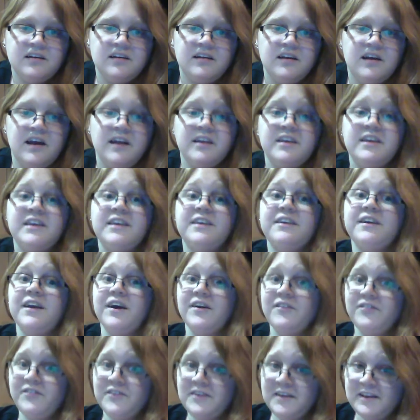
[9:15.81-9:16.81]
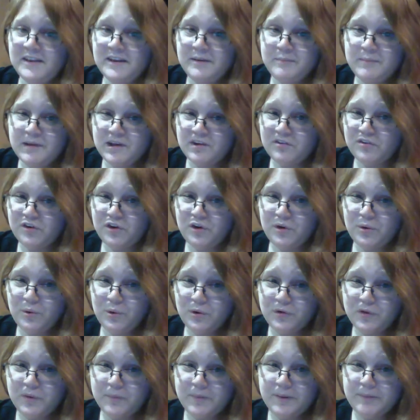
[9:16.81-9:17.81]
And definitely make sure you
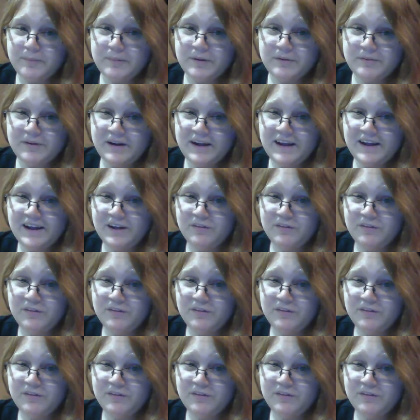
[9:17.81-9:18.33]
hold the baby right.